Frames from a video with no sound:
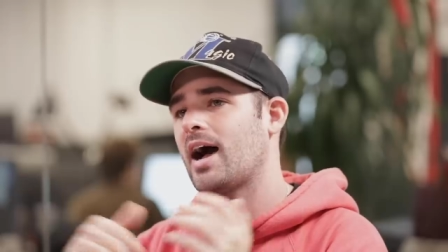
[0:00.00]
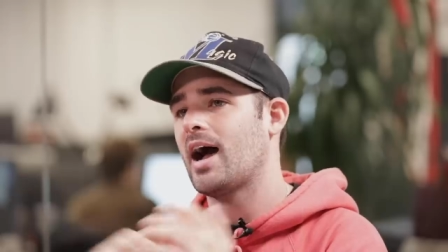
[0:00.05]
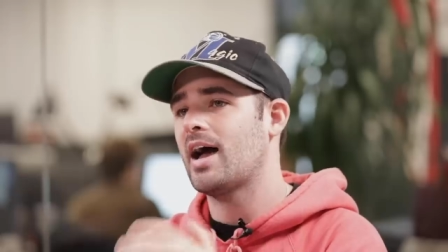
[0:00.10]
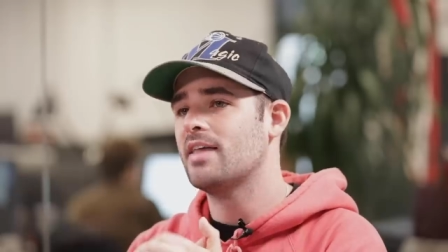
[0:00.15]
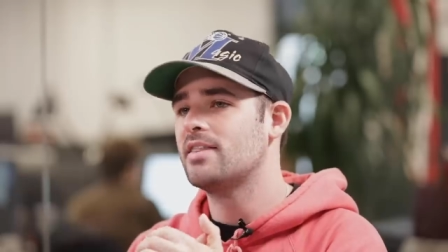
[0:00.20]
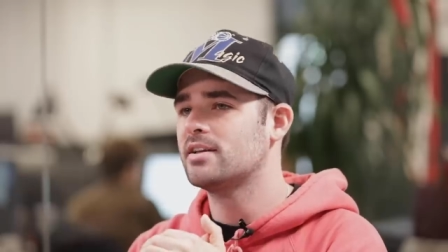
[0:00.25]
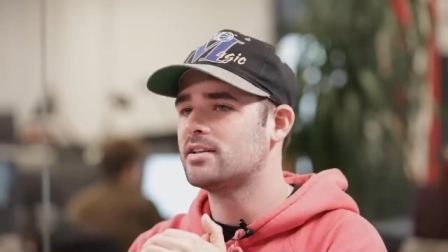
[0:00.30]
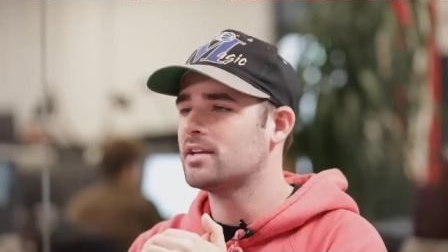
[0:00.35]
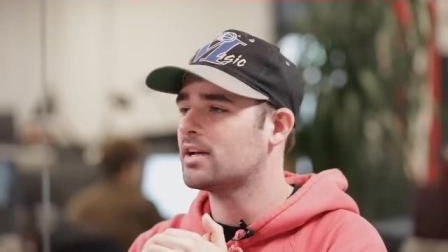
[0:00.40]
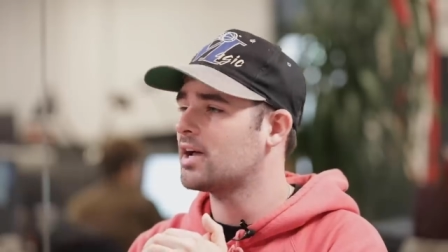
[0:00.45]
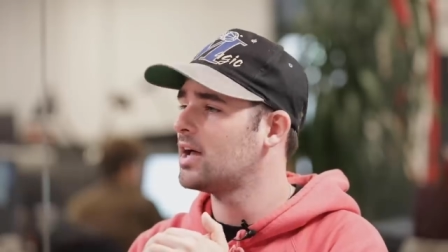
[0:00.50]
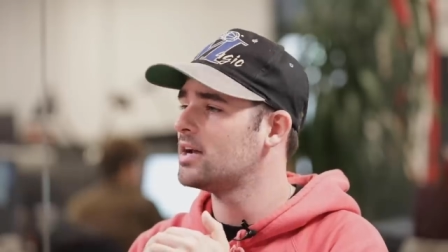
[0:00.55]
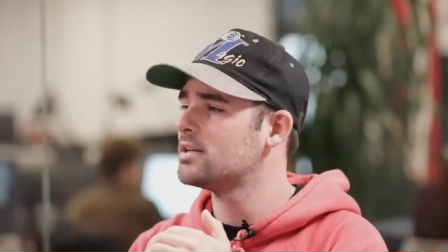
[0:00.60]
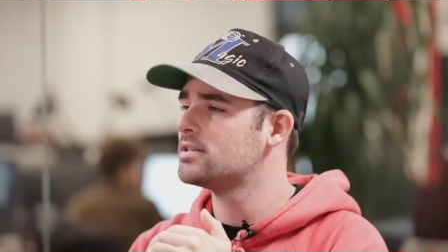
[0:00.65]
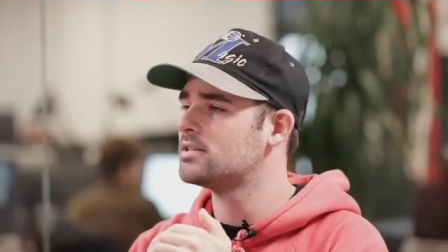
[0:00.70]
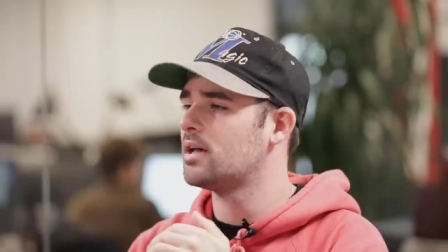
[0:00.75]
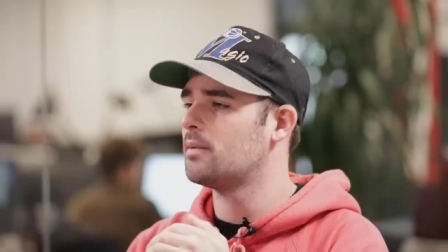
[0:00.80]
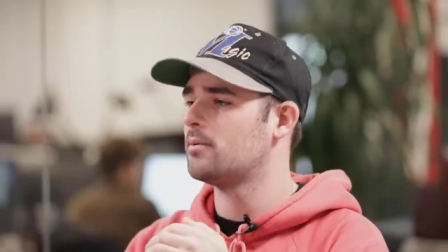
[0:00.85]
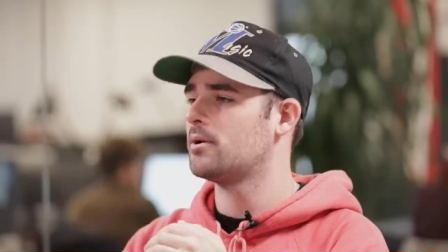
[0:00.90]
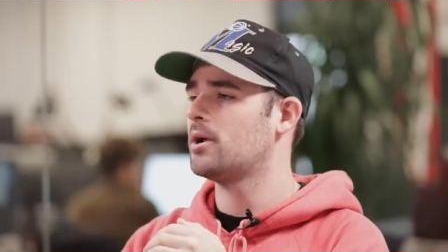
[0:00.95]
I think to kind
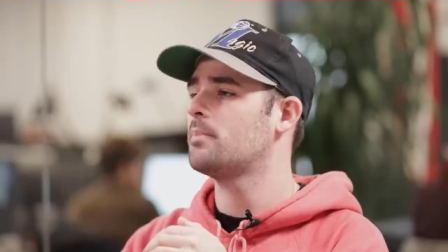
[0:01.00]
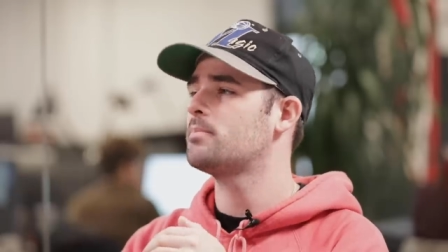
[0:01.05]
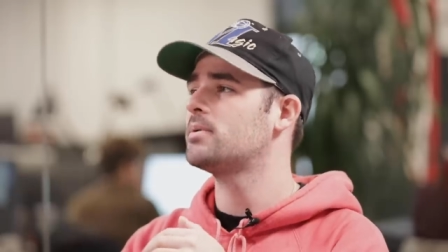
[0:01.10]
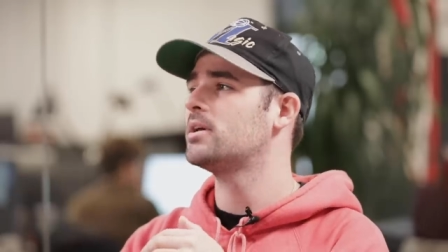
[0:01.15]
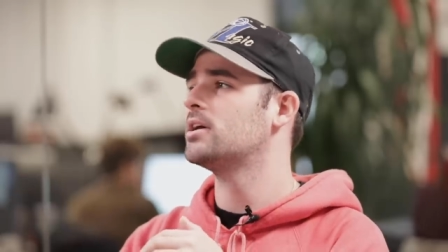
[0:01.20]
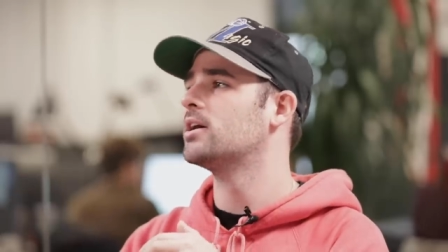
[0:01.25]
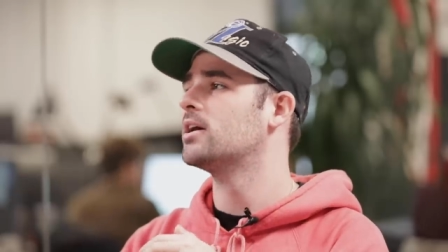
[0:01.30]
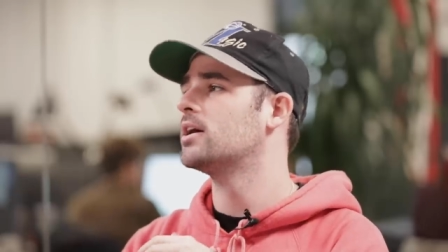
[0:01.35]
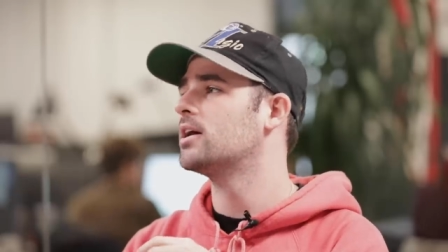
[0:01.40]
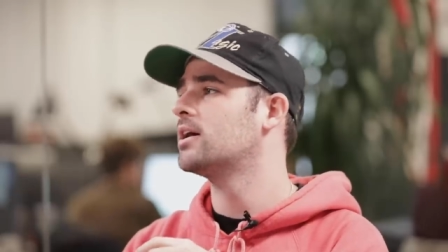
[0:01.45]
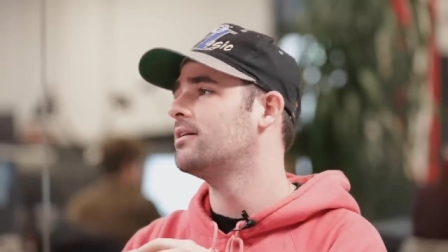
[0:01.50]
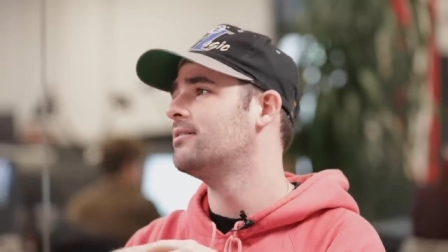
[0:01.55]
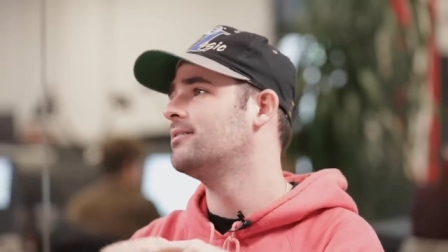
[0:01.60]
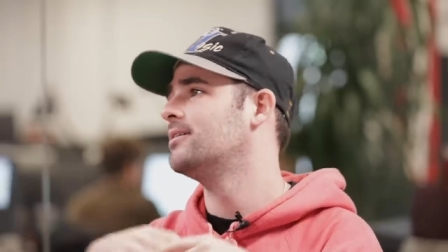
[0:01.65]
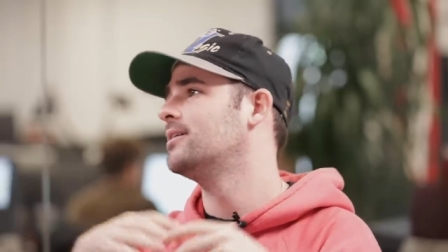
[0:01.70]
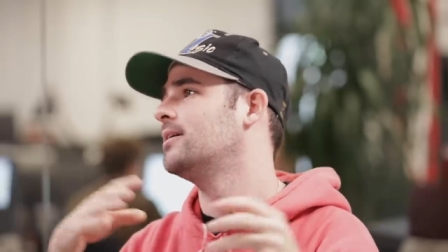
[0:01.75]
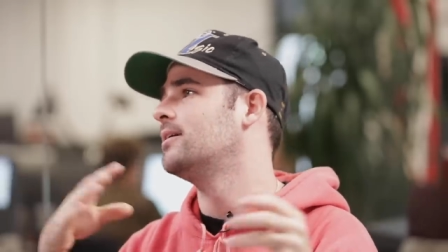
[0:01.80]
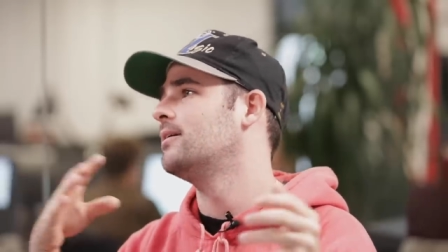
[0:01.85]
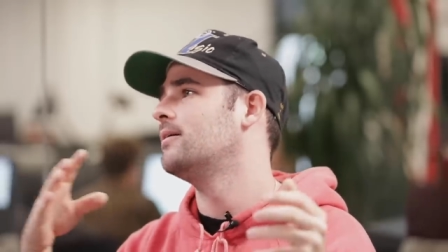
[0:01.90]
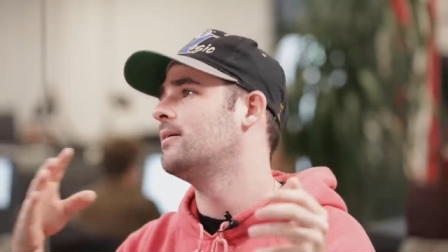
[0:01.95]
of sum it up here,
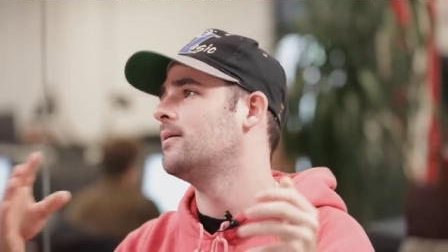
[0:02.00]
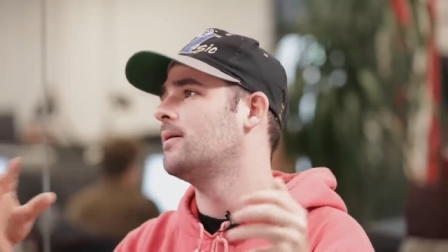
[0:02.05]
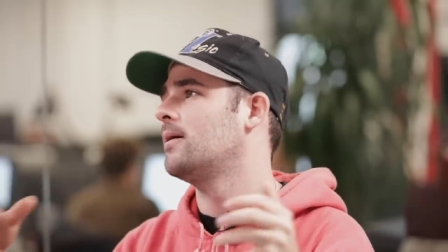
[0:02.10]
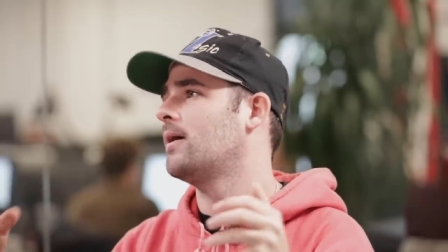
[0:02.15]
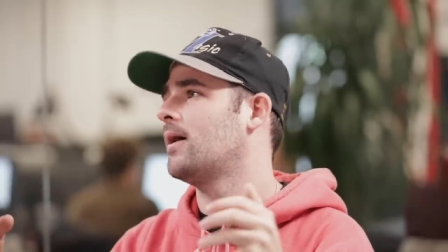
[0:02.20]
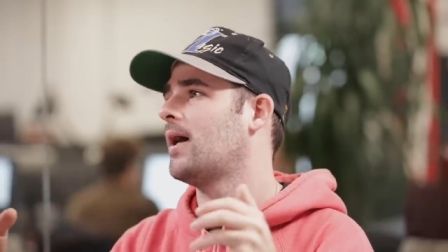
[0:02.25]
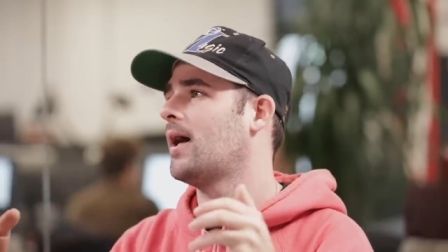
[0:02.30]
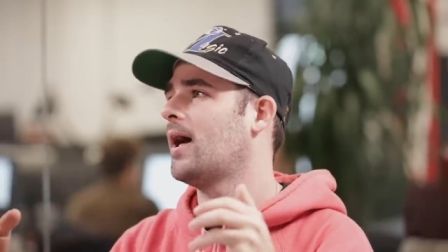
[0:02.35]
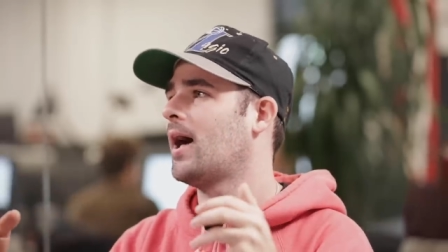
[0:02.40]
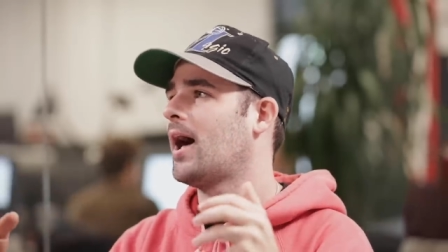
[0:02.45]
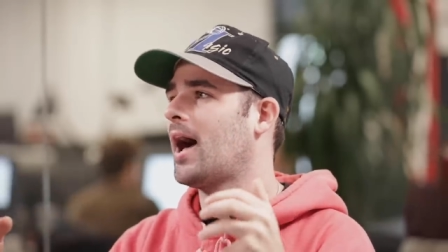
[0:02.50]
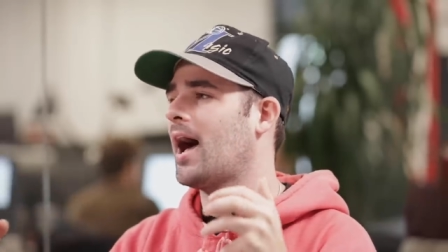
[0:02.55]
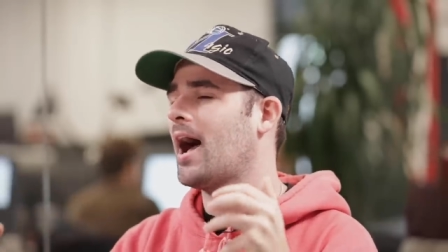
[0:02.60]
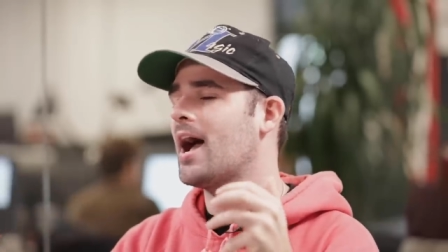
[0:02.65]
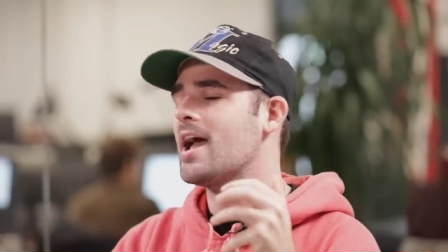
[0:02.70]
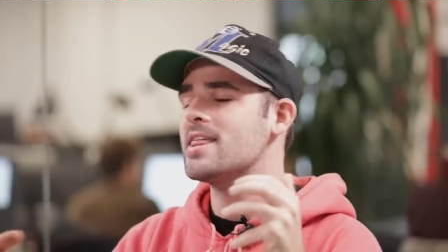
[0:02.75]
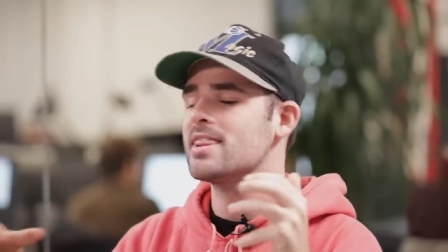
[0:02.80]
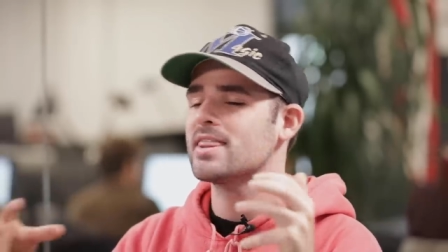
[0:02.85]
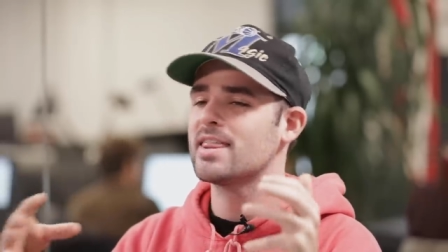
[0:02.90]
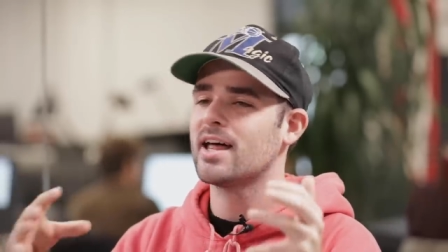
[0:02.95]

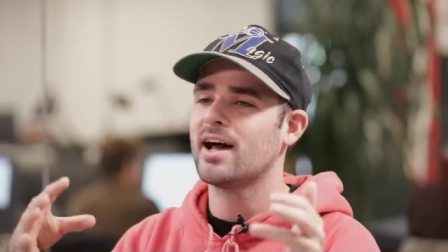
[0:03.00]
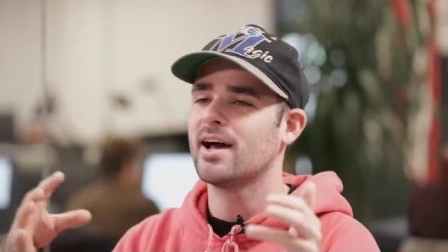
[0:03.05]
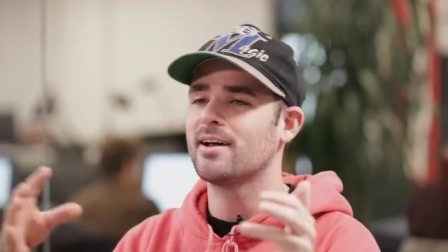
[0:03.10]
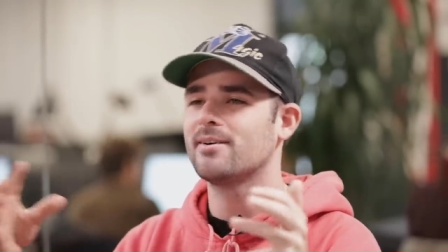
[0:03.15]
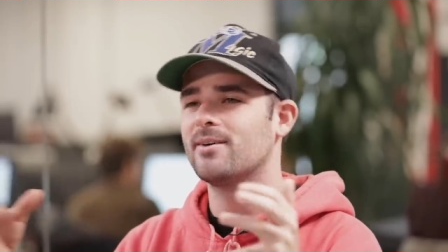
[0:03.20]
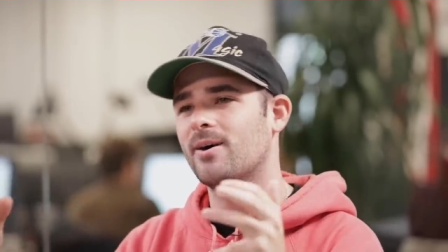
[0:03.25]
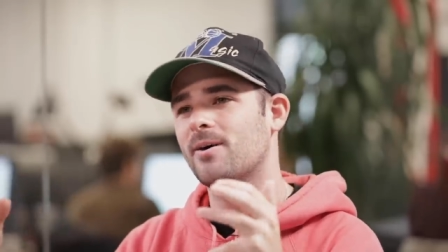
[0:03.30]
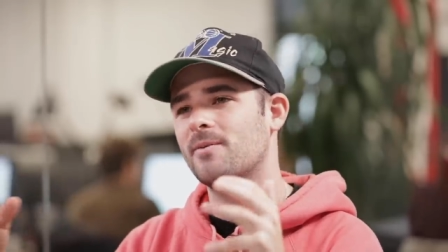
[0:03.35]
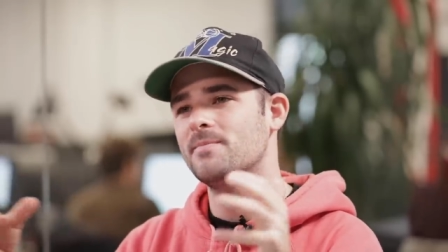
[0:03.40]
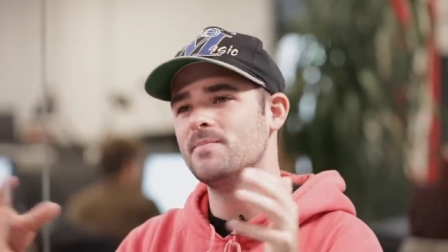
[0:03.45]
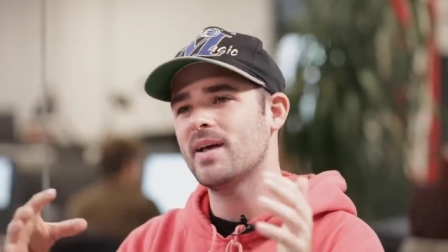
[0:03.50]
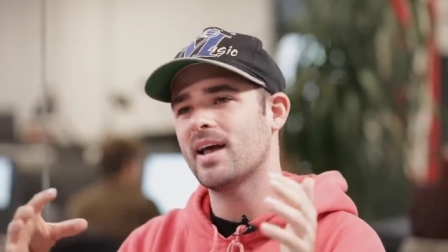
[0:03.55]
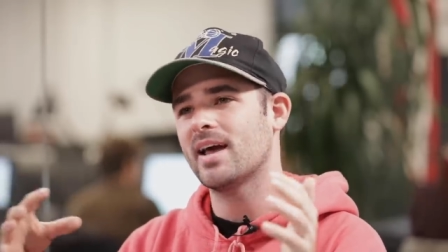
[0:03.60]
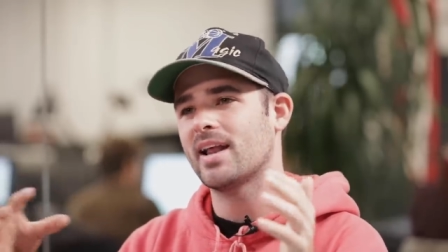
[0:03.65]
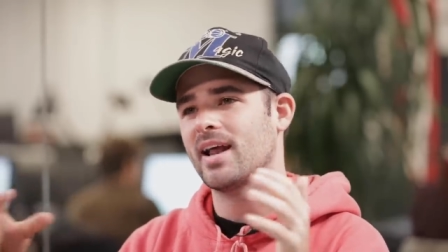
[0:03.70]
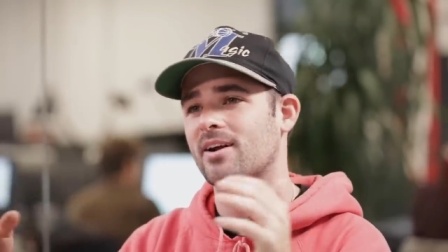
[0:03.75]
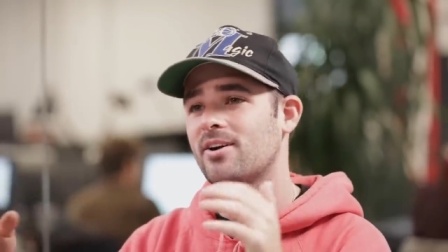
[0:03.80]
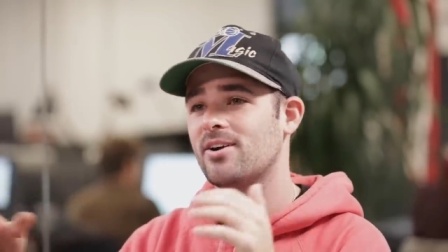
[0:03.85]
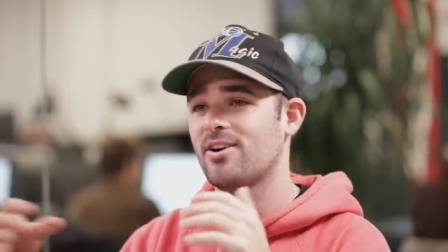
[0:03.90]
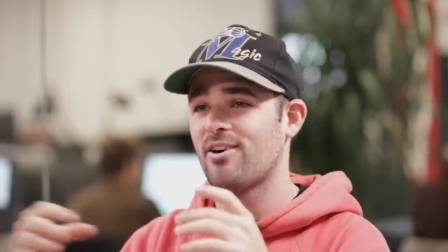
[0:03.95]
I thought, oh
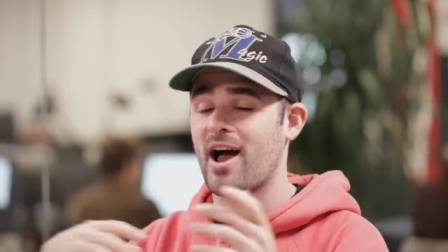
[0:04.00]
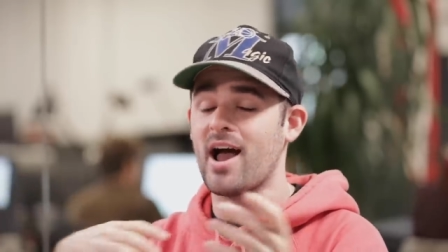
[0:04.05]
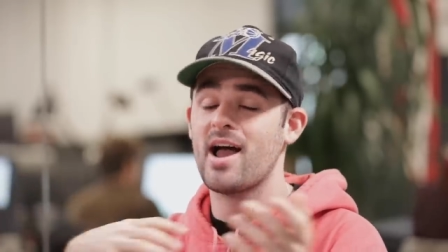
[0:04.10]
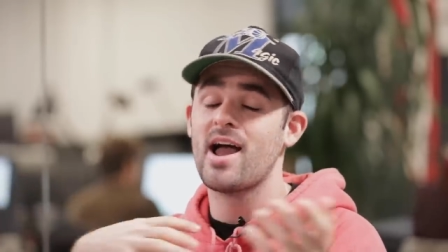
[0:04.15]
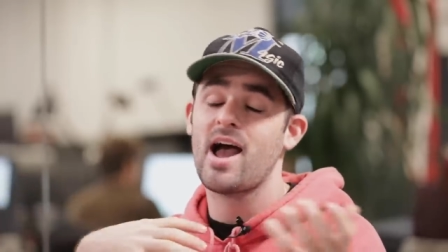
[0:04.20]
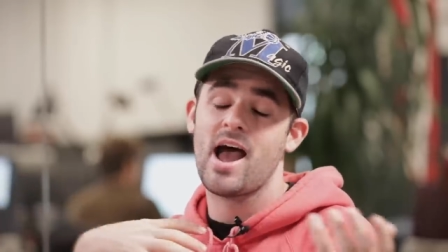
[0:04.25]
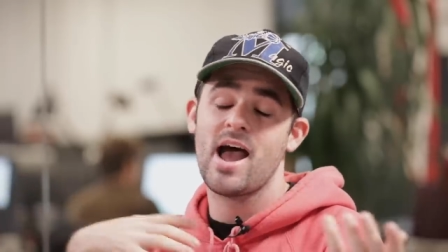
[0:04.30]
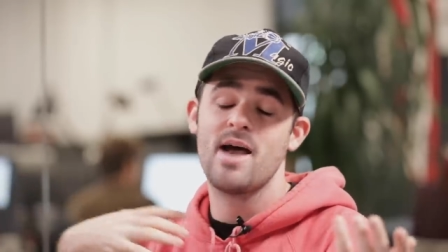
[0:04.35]
man, I don't know, I,